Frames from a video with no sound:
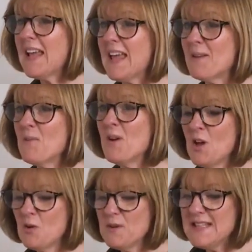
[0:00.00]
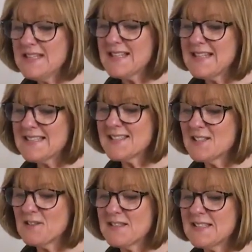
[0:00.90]
Him. We need to listen
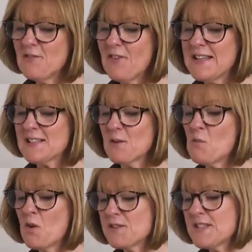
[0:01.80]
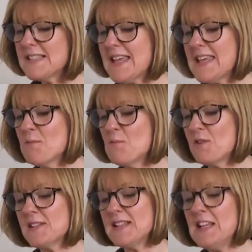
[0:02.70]
to His advice on what to take and what
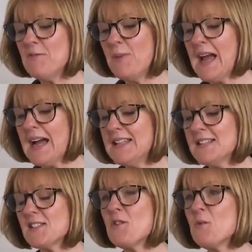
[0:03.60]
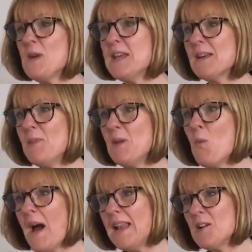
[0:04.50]
to leave behind so that we can be
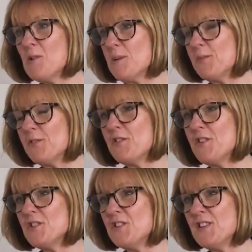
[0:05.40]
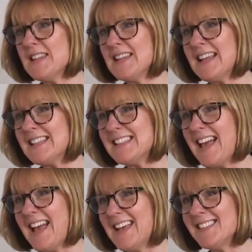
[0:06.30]
well equipped for the journey that lies
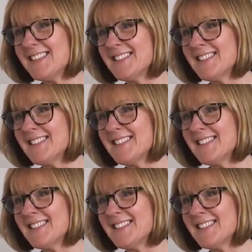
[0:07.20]
ahead.